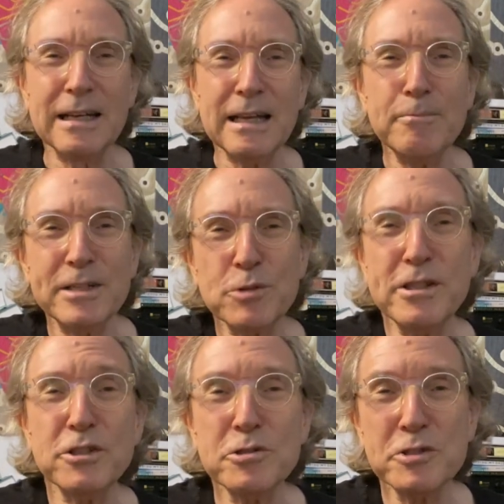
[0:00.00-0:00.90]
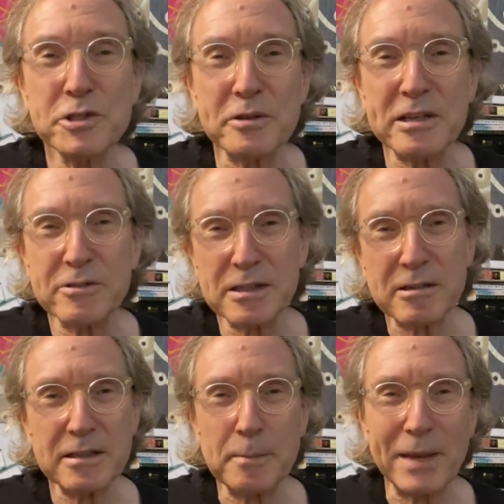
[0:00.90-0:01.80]
In between the tunes, you hear
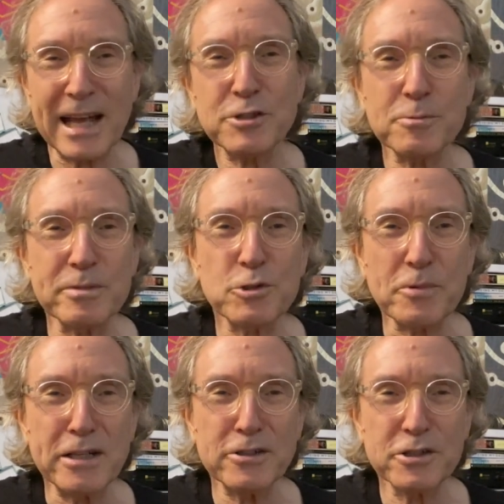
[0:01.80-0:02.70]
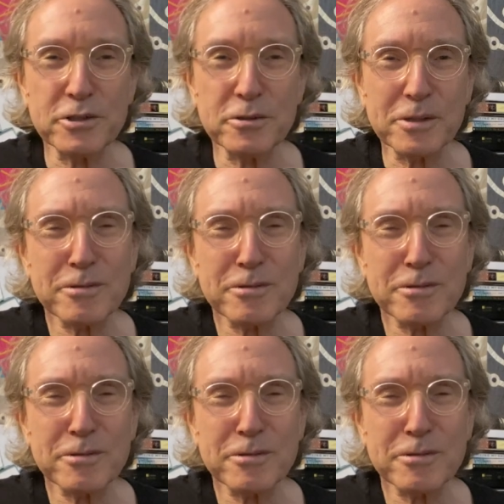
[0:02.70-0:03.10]
the banter between the two.